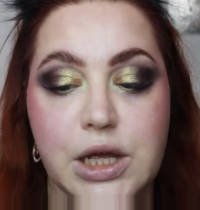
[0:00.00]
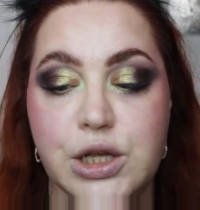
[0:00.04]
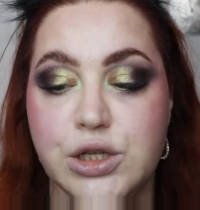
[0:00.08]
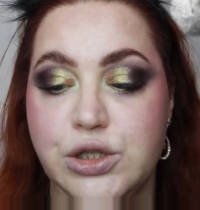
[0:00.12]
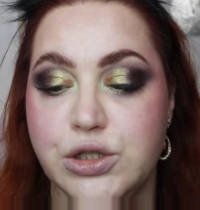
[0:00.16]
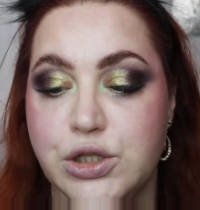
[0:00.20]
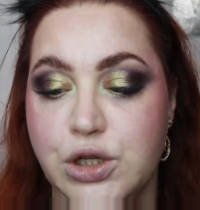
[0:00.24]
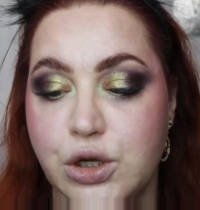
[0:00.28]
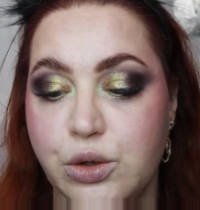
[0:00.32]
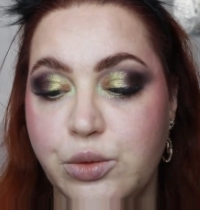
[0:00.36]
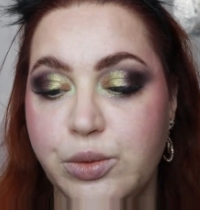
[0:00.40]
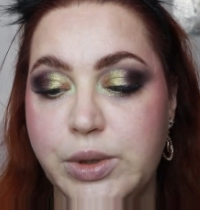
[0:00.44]

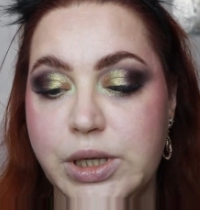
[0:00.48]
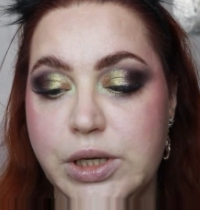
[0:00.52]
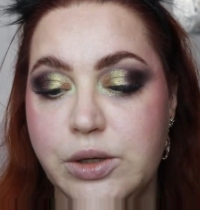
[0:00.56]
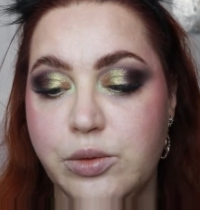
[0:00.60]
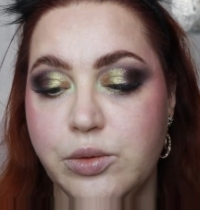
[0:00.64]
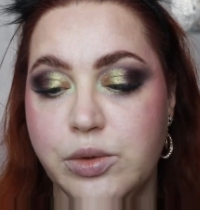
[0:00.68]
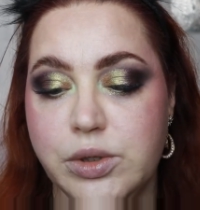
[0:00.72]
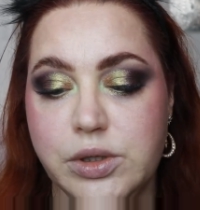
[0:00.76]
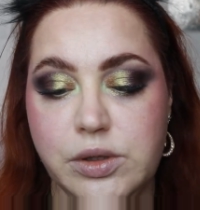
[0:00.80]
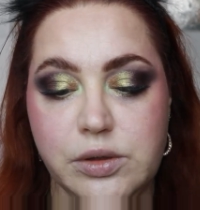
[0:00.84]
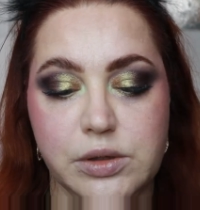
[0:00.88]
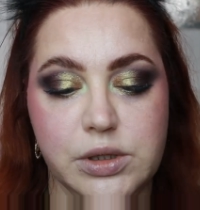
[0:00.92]
So we
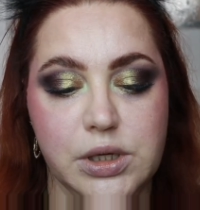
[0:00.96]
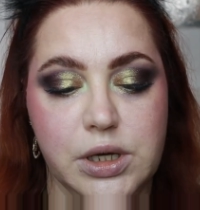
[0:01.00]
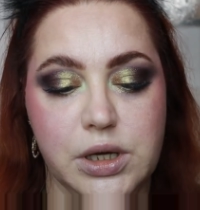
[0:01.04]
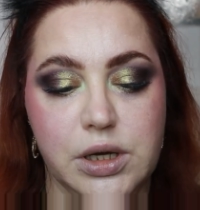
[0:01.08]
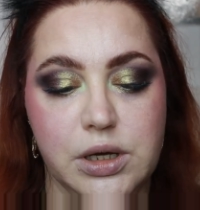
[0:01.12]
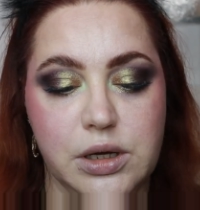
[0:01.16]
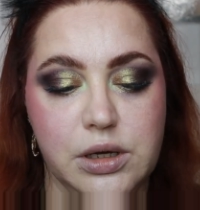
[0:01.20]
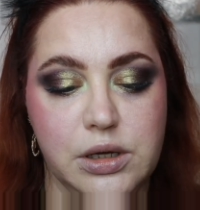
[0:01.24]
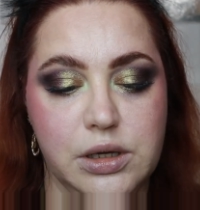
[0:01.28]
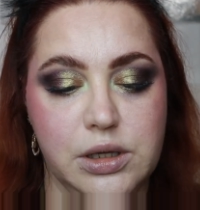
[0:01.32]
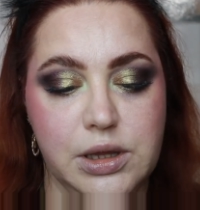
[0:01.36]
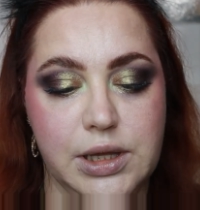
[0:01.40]
will
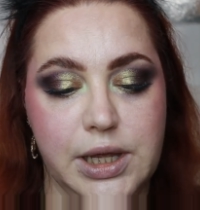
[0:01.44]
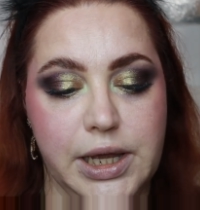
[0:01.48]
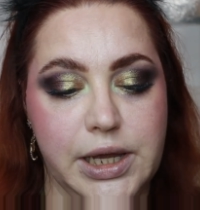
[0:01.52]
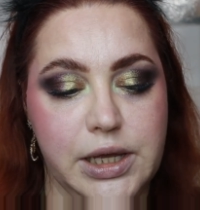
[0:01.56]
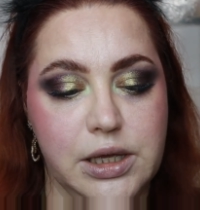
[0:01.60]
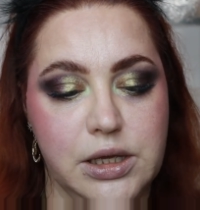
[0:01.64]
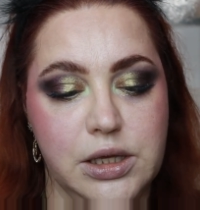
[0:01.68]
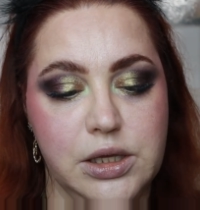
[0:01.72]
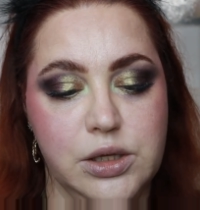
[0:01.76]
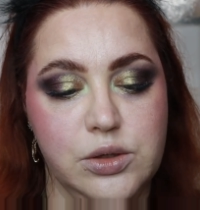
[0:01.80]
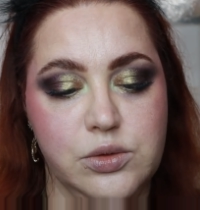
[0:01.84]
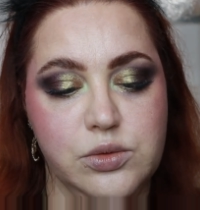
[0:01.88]

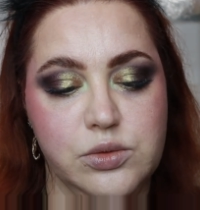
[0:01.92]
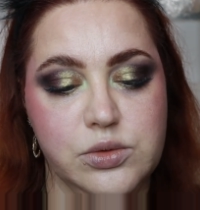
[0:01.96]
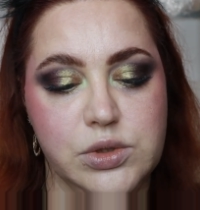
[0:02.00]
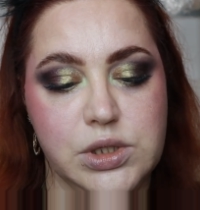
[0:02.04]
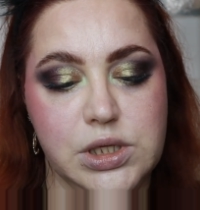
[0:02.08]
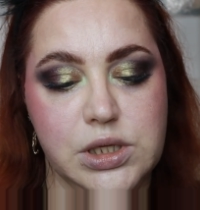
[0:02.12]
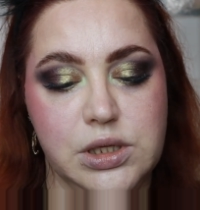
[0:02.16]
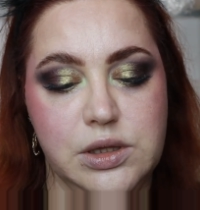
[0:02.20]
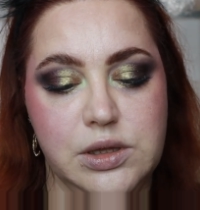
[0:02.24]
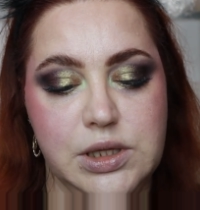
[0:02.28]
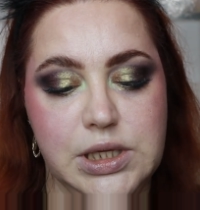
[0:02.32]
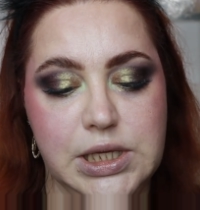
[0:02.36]
like use
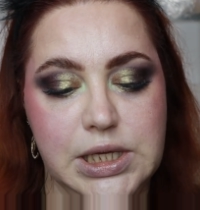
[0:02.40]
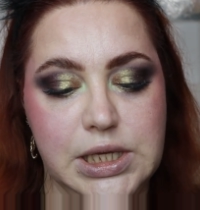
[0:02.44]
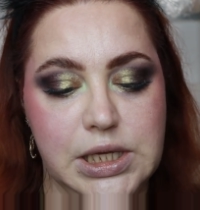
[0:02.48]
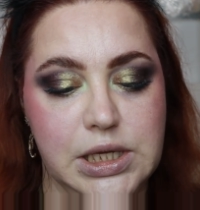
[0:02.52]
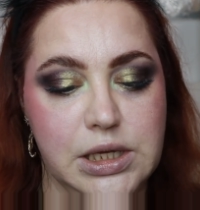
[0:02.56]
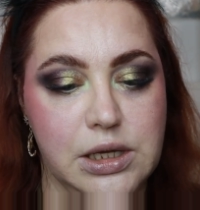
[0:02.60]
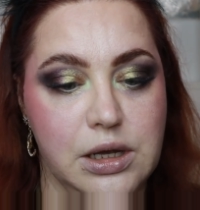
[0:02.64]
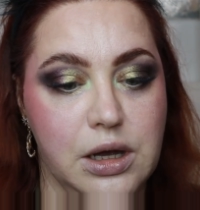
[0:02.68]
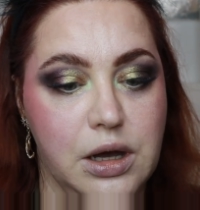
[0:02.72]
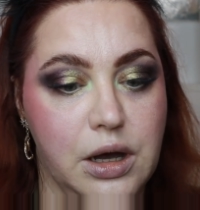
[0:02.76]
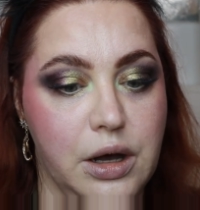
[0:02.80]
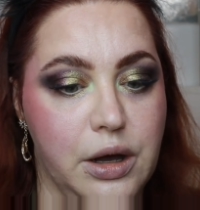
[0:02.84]

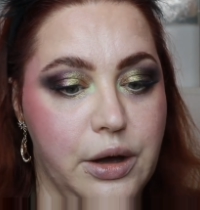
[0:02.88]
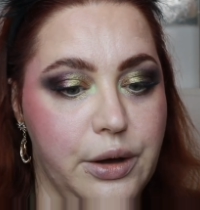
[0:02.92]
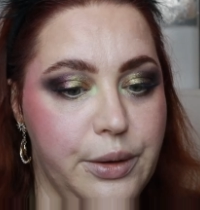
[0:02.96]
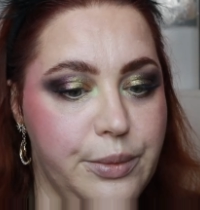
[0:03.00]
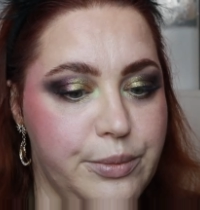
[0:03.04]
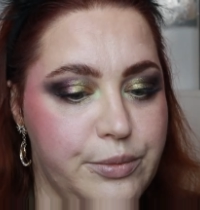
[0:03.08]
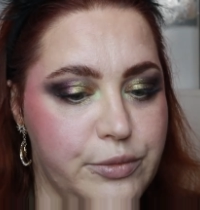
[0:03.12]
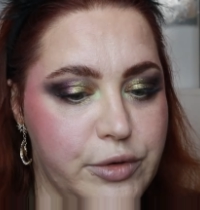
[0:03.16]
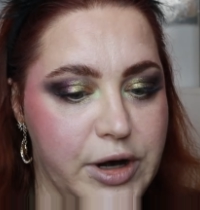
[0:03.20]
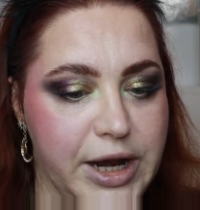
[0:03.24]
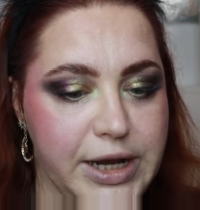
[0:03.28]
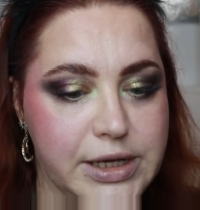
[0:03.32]
the
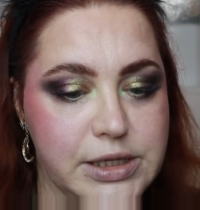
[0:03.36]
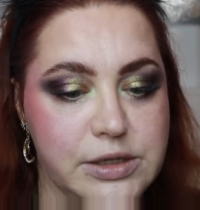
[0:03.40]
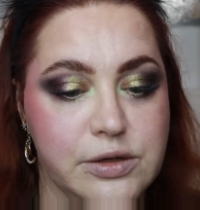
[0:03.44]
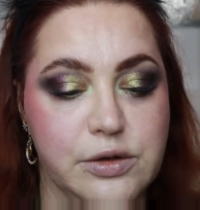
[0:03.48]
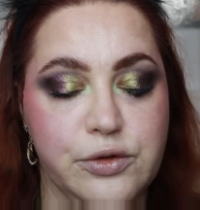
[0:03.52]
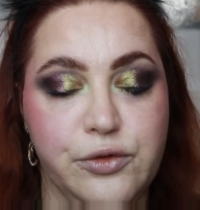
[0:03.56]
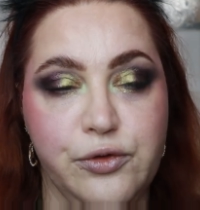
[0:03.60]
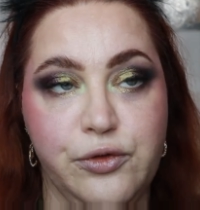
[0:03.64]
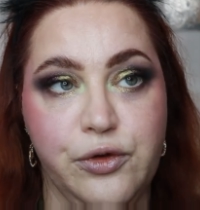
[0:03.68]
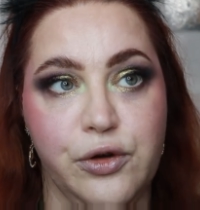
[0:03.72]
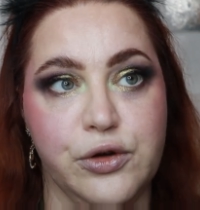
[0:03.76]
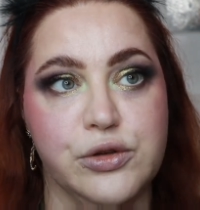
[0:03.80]
red
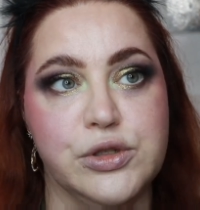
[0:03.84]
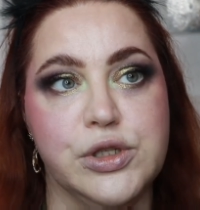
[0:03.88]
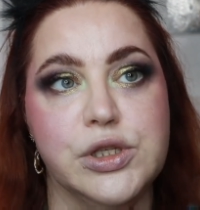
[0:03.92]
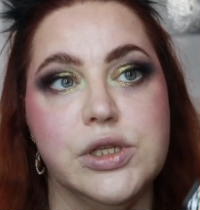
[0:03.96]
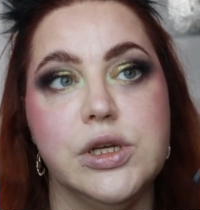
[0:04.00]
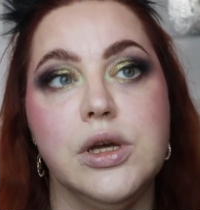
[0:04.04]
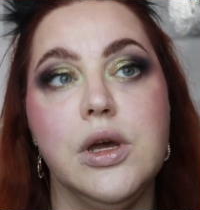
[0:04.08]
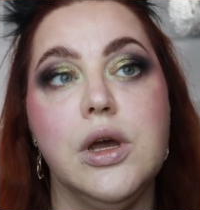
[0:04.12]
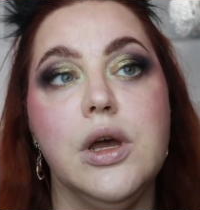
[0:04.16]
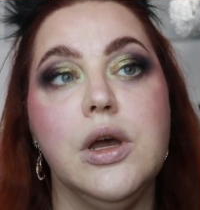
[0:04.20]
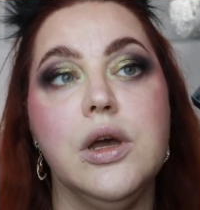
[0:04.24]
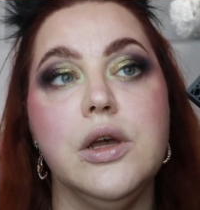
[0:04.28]

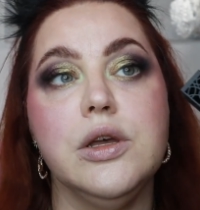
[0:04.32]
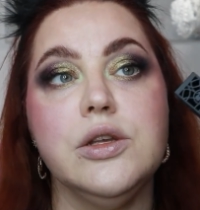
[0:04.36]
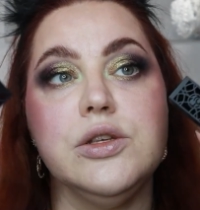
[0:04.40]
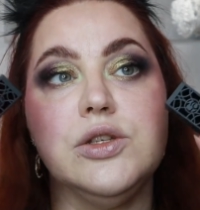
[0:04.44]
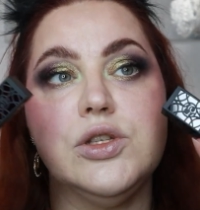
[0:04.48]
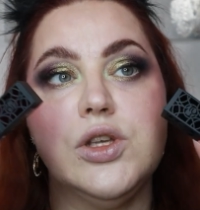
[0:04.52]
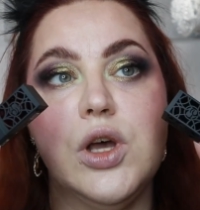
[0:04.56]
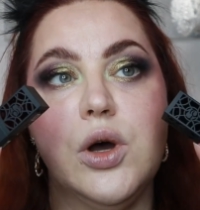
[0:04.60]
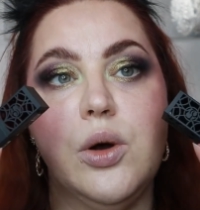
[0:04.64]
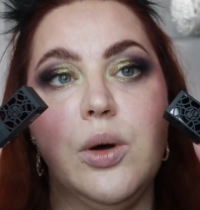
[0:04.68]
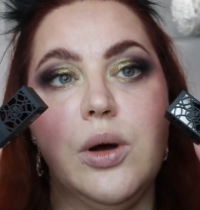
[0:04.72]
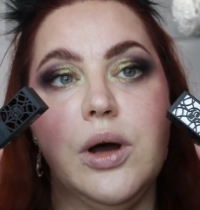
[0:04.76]
first.
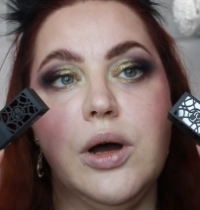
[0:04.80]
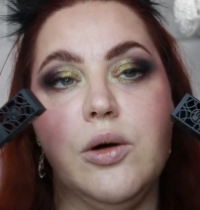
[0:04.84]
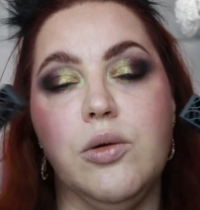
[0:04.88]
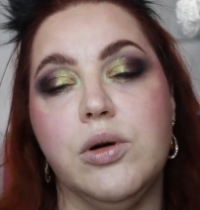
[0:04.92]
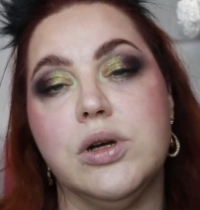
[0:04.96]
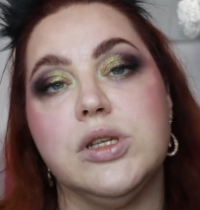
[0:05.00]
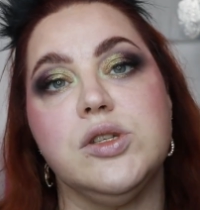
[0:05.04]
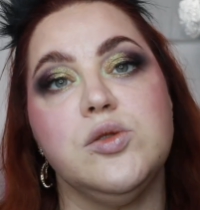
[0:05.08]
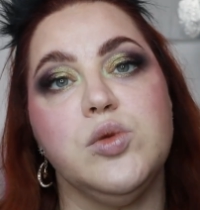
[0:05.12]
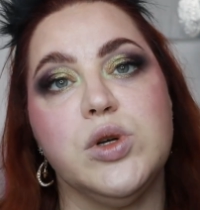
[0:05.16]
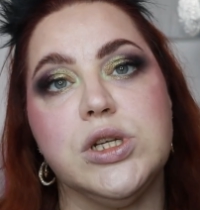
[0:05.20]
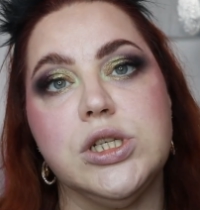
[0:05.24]
So
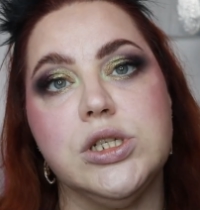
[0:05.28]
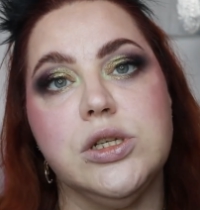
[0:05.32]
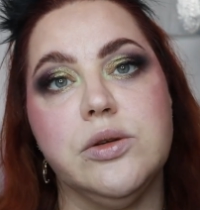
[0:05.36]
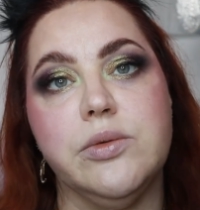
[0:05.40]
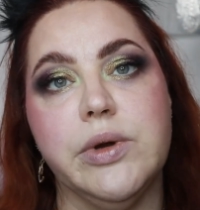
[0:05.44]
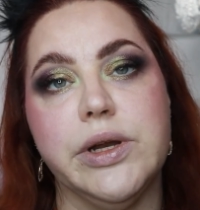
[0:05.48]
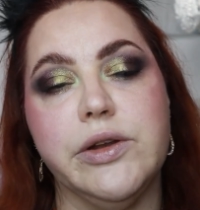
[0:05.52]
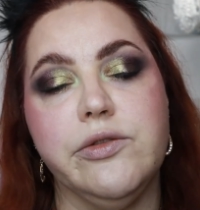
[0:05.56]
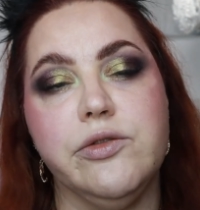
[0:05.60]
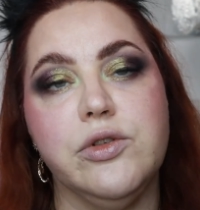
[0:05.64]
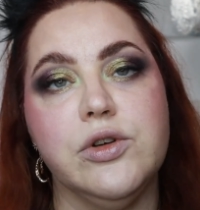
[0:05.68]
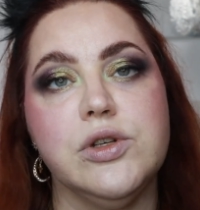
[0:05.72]
let's swatch the
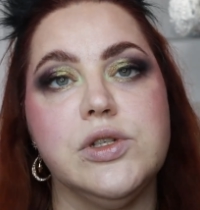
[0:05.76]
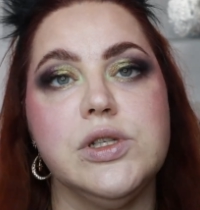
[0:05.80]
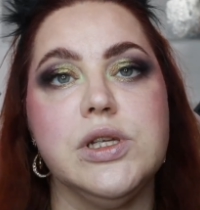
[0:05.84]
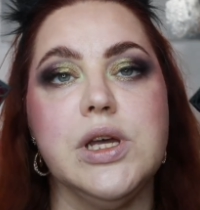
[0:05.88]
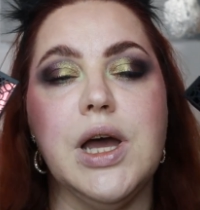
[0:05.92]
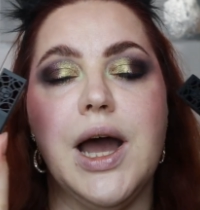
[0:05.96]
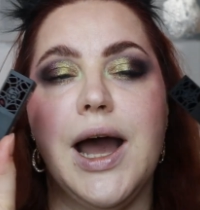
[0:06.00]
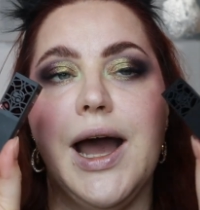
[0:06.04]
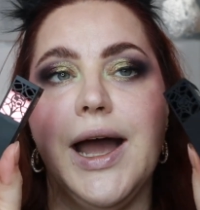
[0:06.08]
red first.